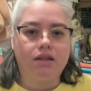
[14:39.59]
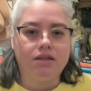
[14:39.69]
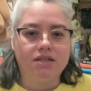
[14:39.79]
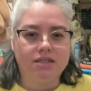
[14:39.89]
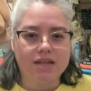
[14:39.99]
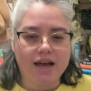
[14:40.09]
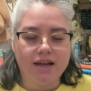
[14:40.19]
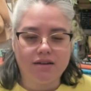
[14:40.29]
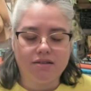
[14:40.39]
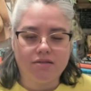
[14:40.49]

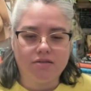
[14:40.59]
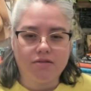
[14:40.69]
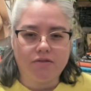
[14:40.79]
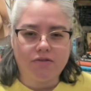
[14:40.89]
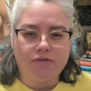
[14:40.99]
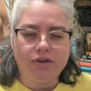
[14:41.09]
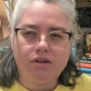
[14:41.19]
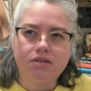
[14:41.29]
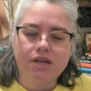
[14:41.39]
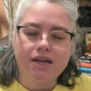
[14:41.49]
Lestat feels,